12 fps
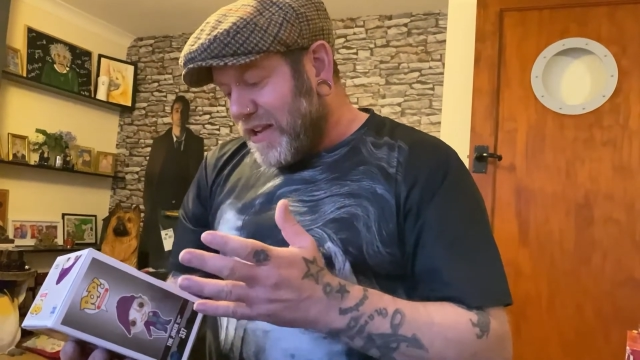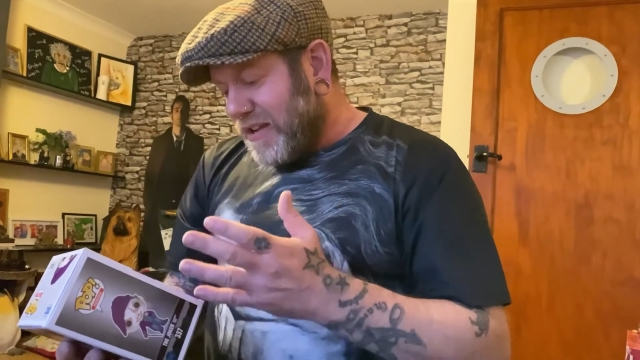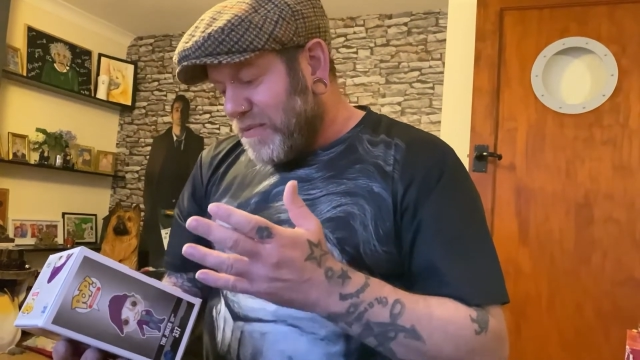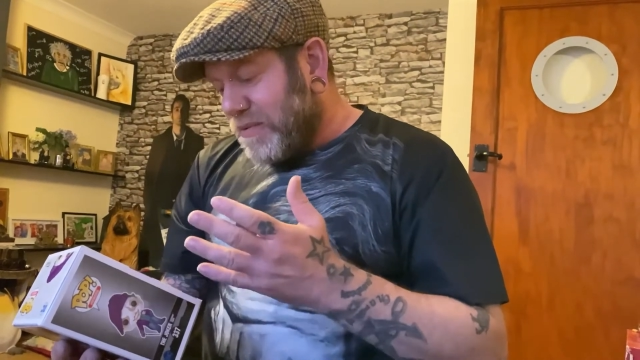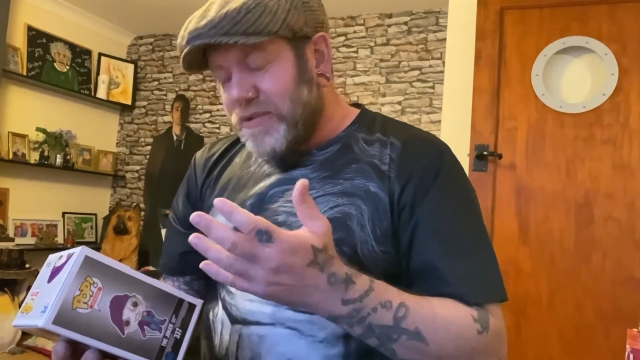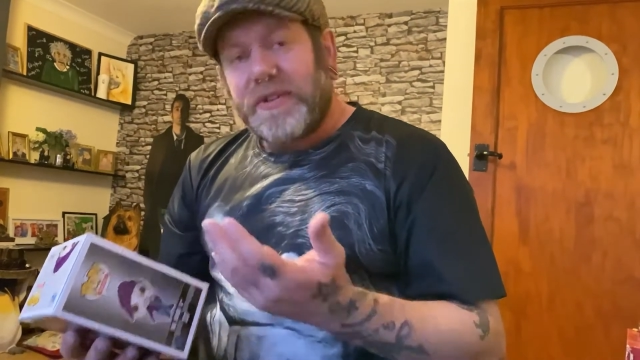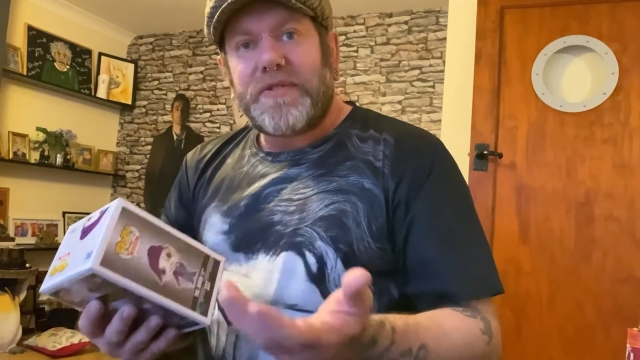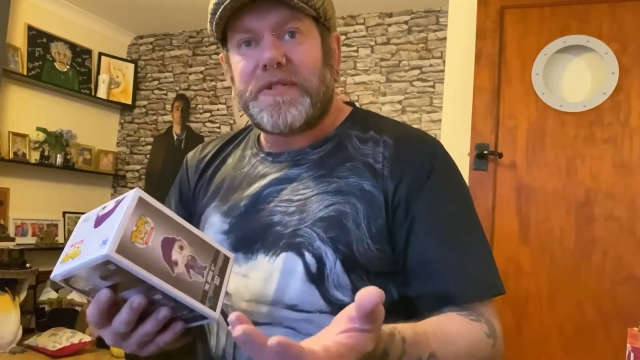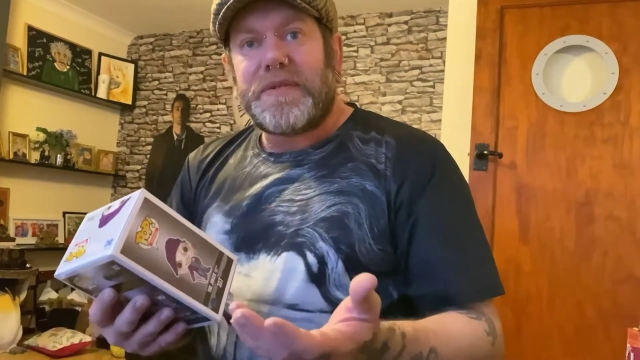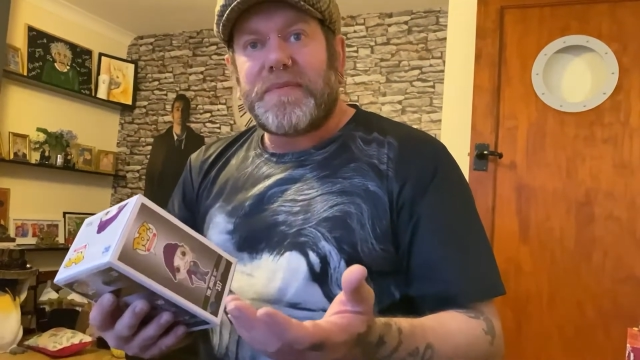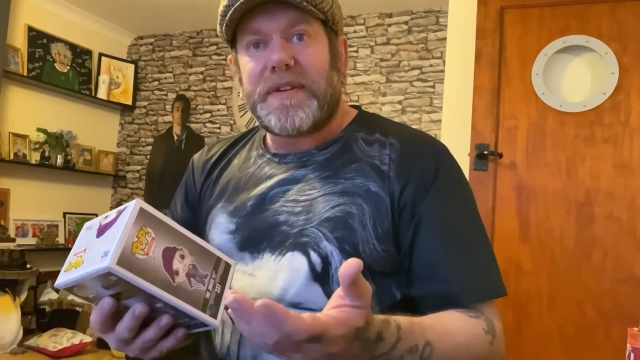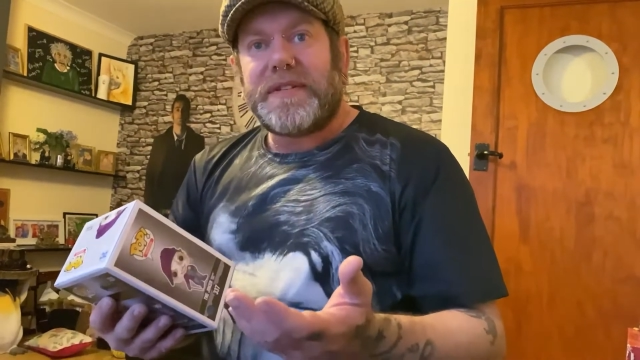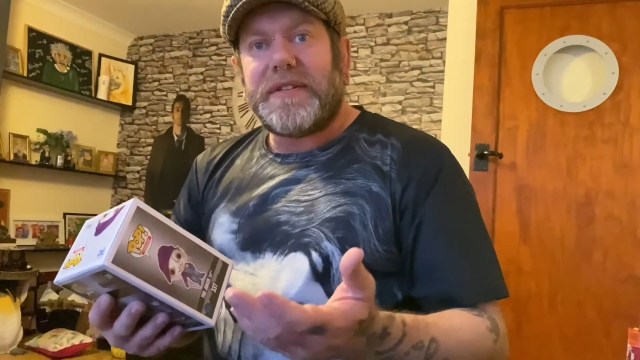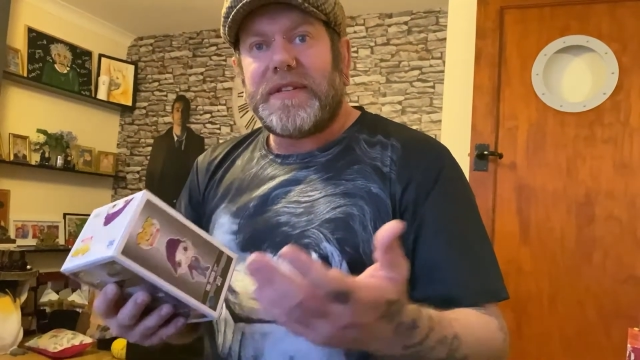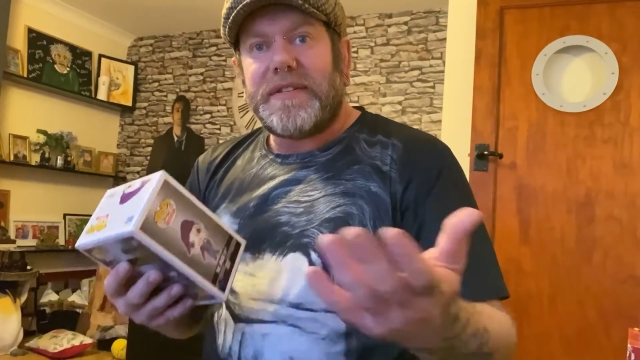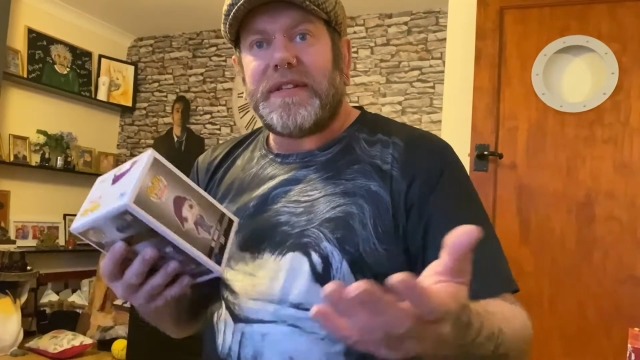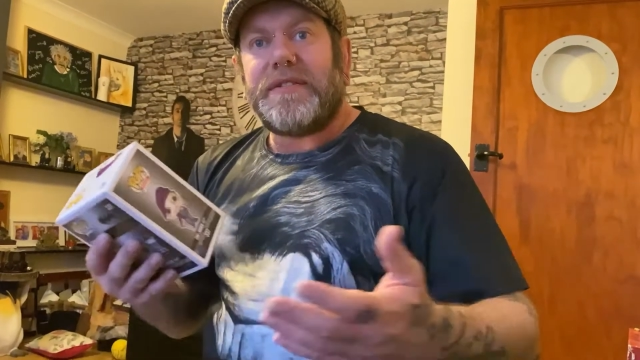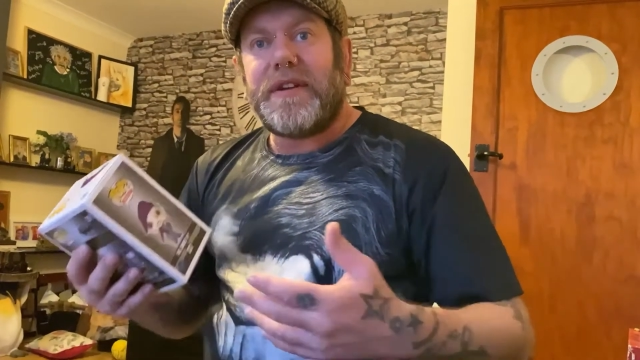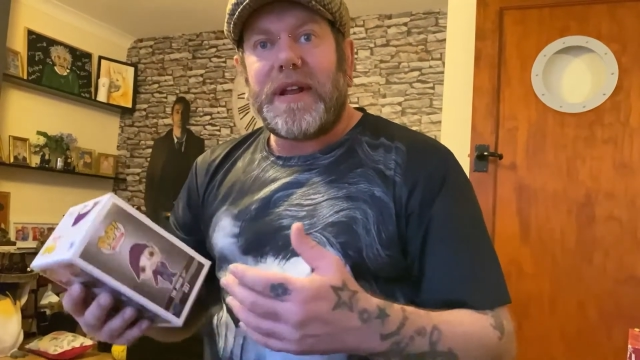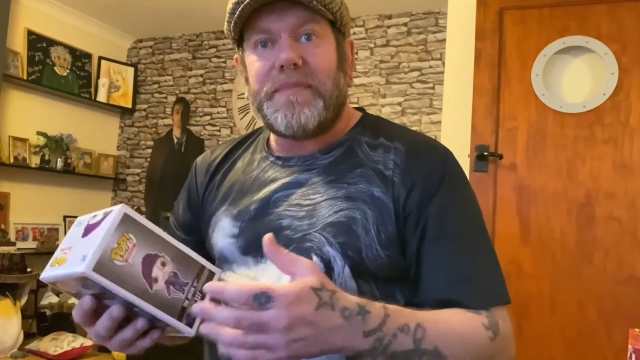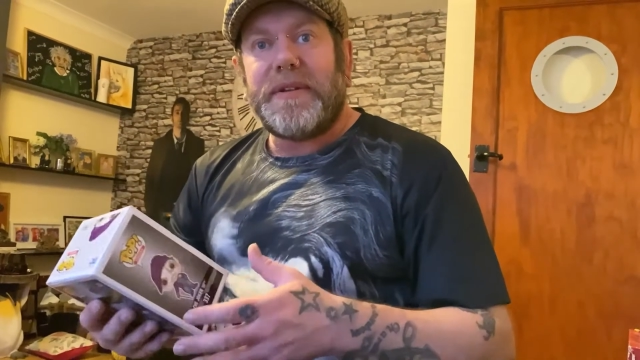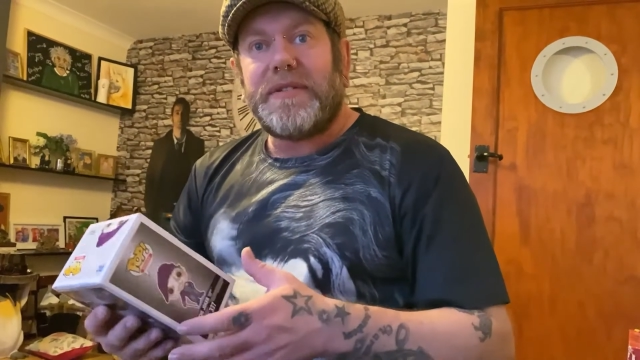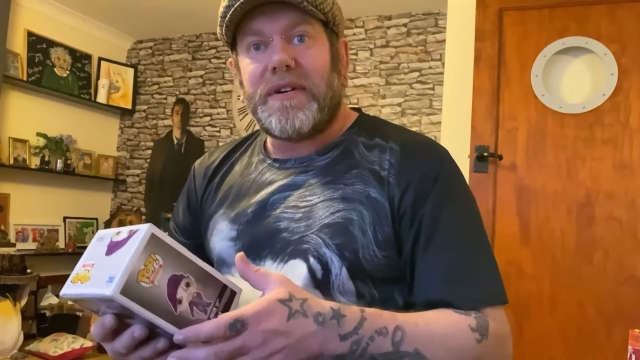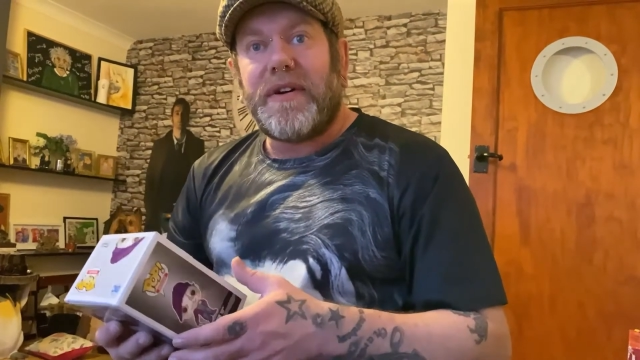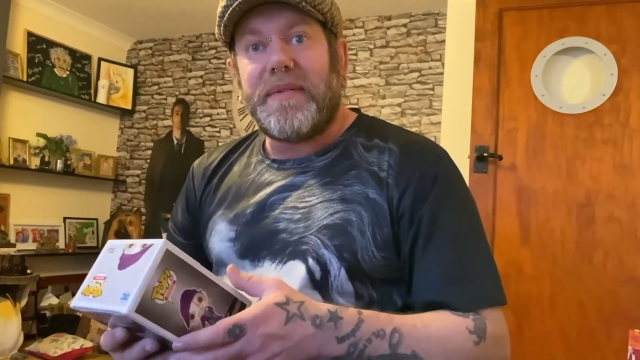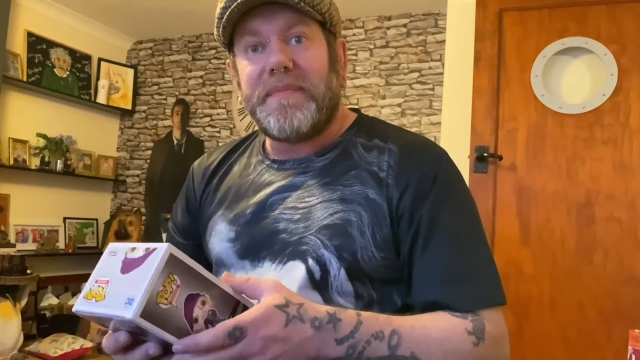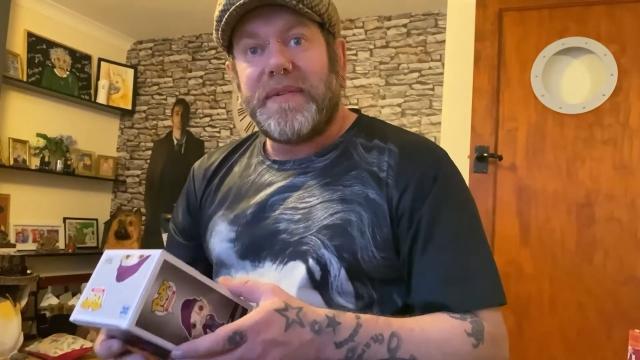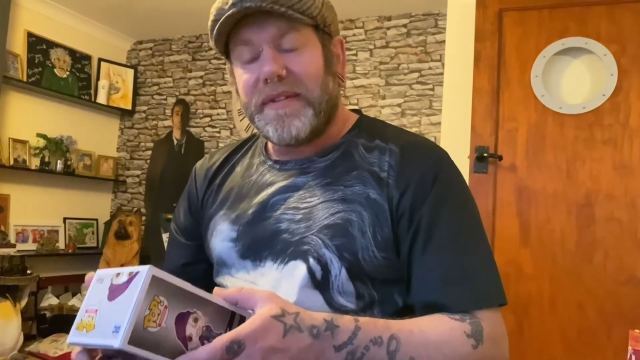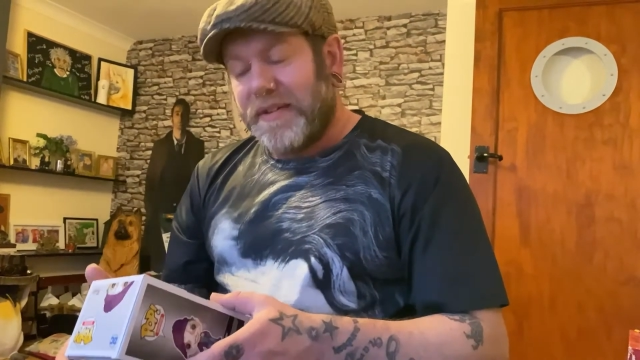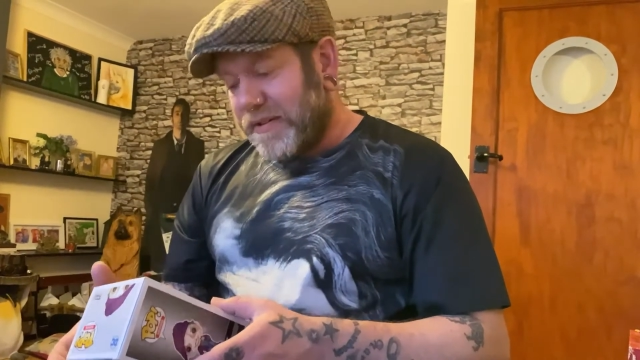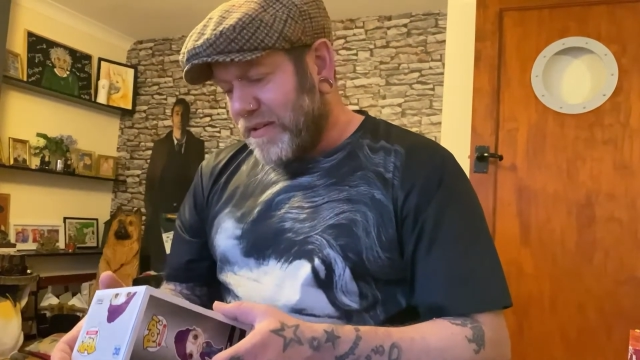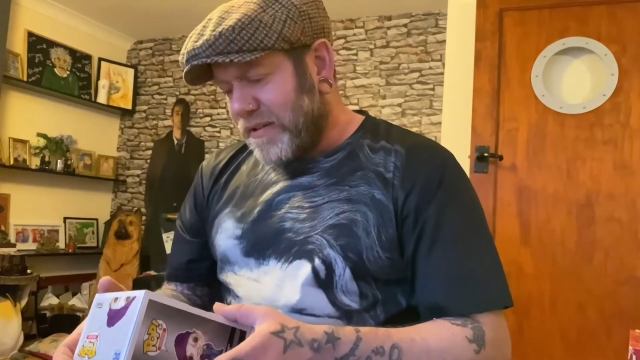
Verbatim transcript: was the Christmas present that didn't turn up in time. Yes.